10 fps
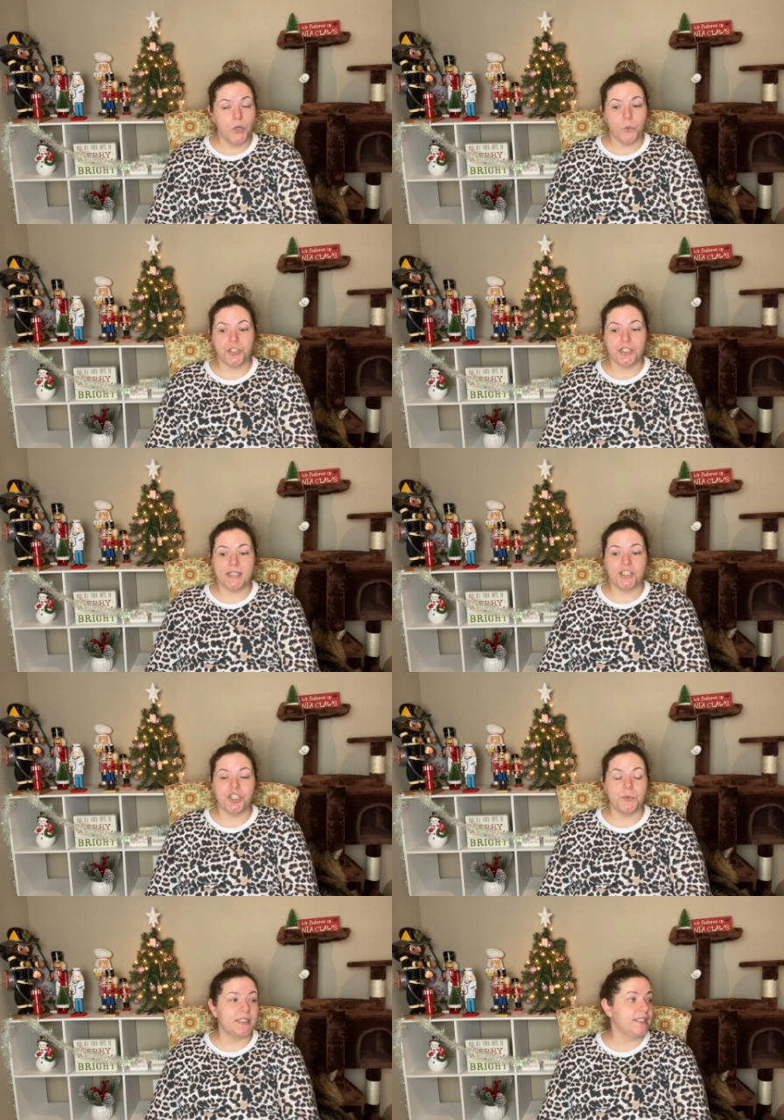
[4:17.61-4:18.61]
where she said
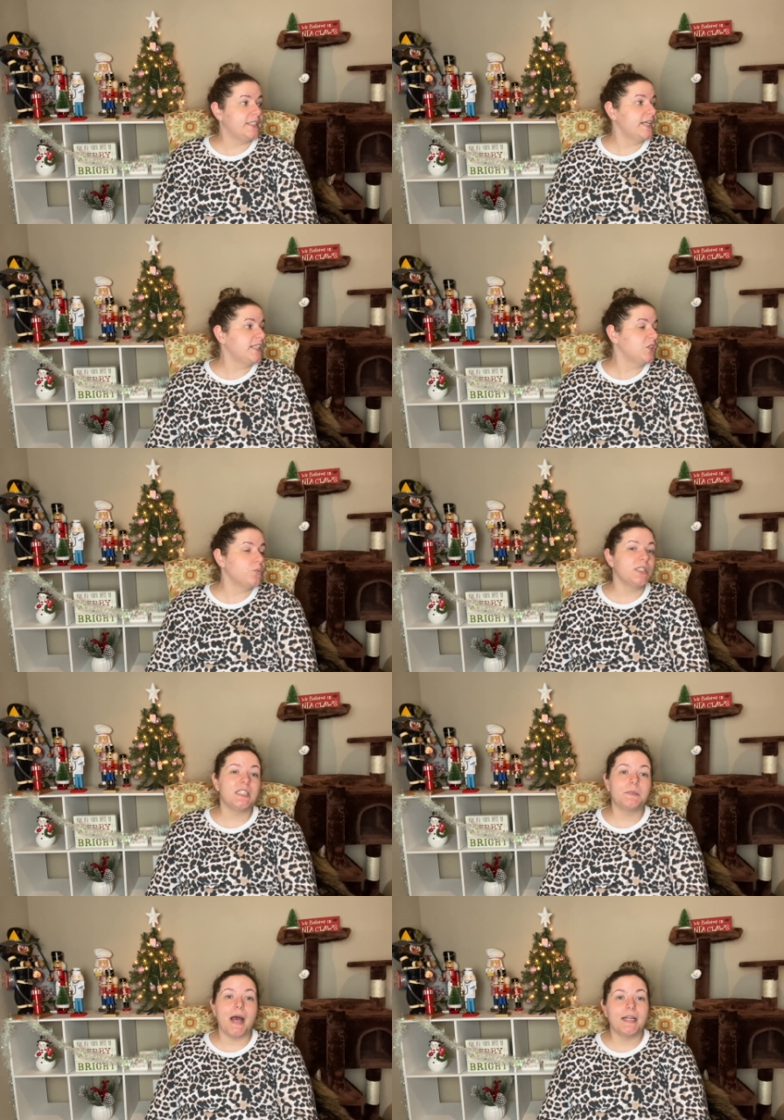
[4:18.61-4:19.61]
she was
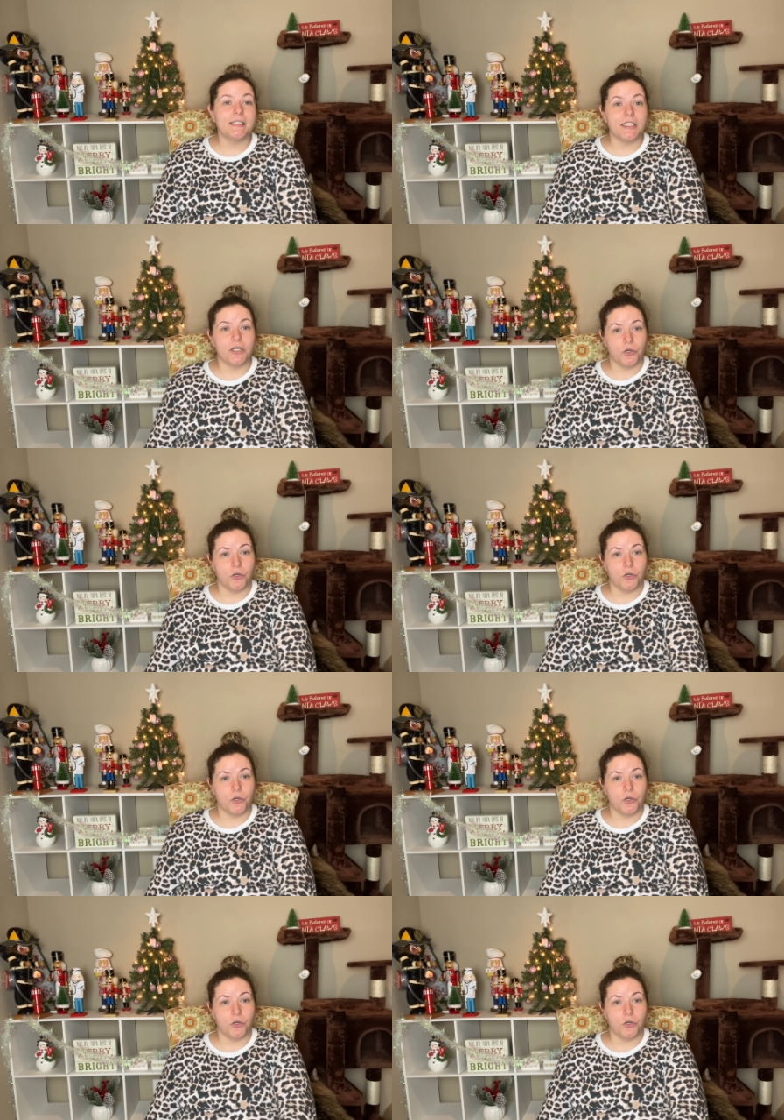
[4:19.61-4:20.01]
disrespecting